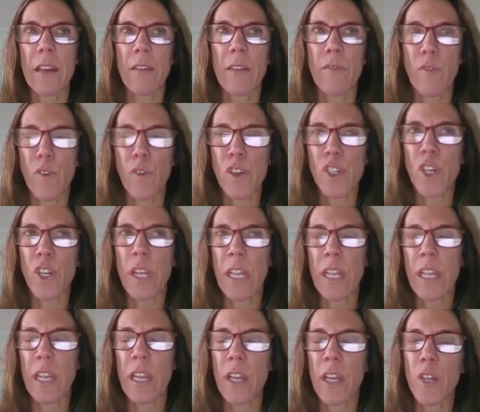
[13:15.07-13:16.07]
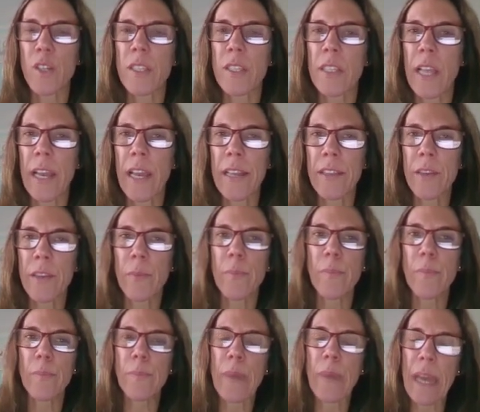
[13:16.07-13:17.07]
unfortunately, it looks like the
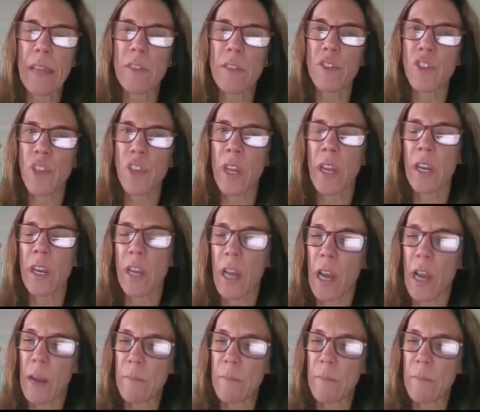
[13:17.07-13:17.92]
pathogen